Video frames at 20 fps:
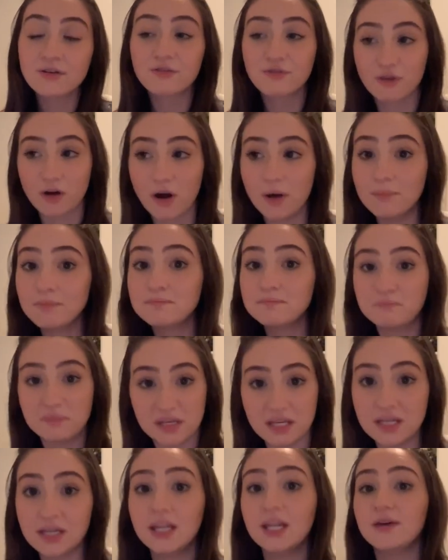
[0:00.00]
from
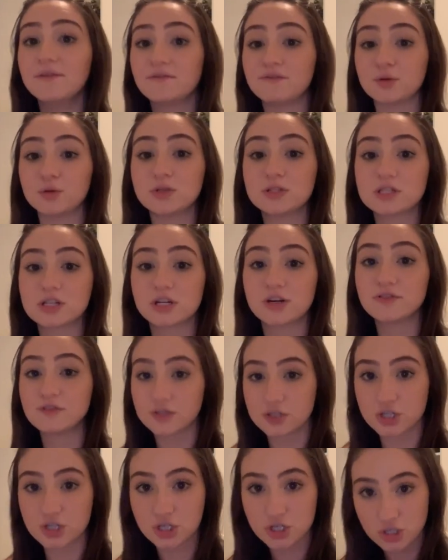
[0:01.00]
being an influencer for
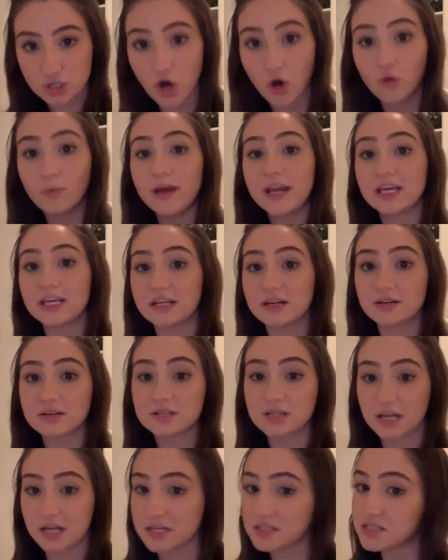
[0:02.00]
so many
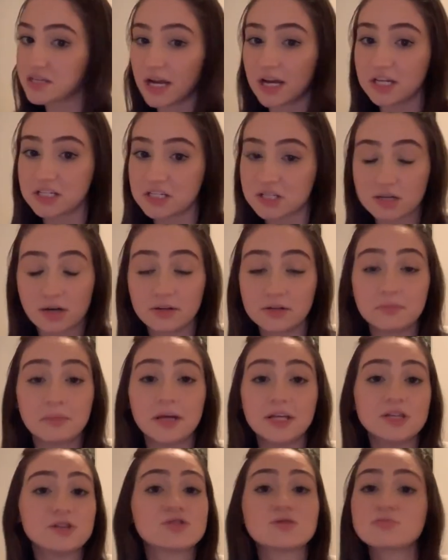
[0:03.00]
years. Like I said, I started my
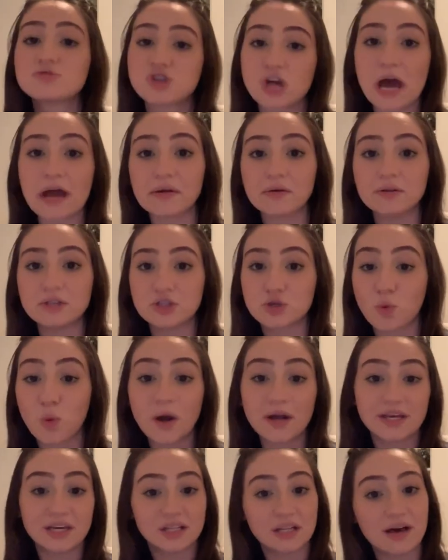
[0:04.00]
YouTube channel in
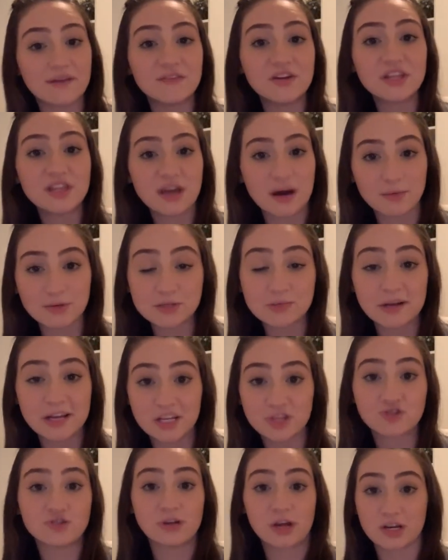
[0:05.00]
2011, and that was my
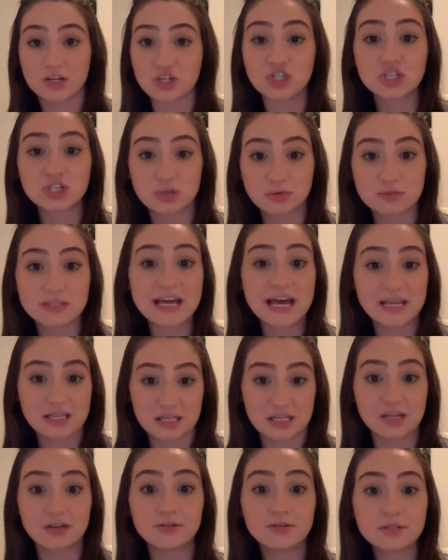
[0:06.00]
introduction, so
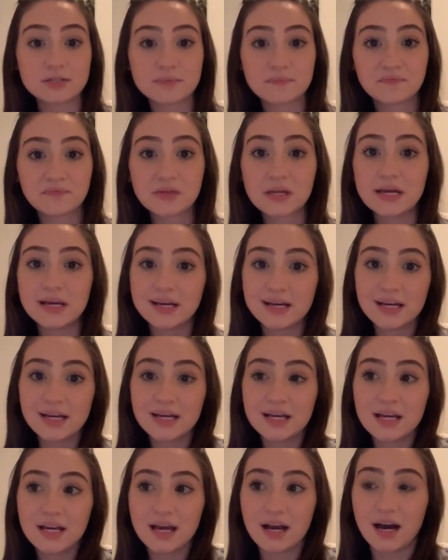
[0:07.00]
10 years.
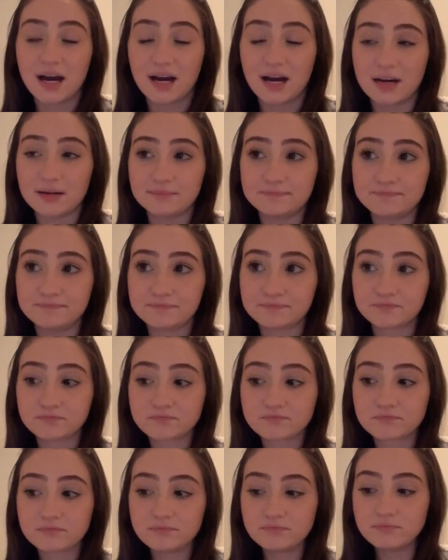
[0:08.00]

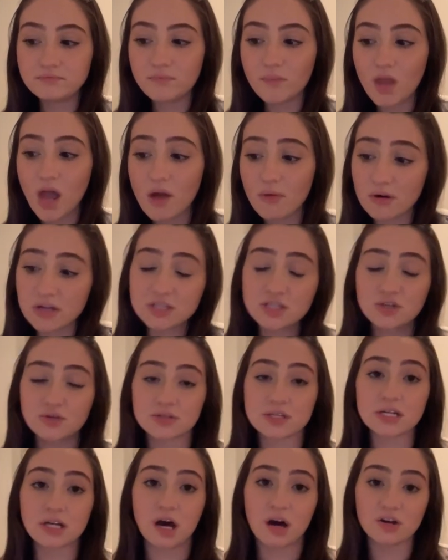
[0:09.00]
I wanted to use
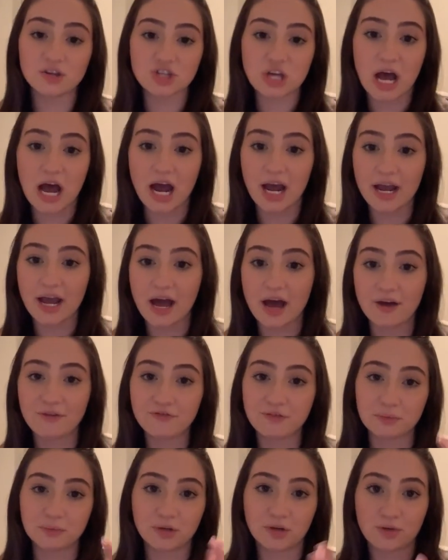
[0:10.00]
the knowledge that I have
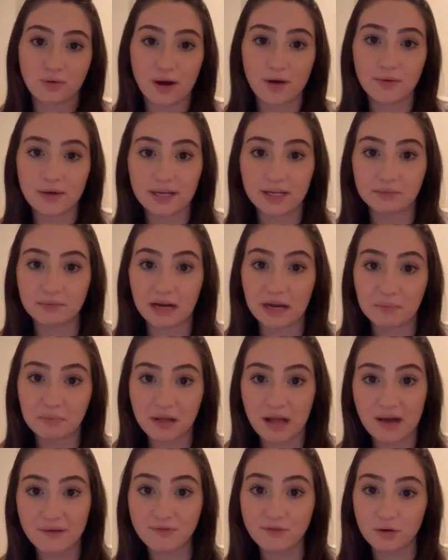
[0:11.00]
from growing my
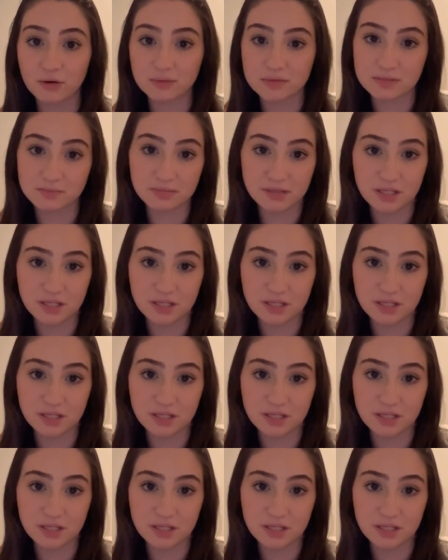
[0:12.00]
platforms and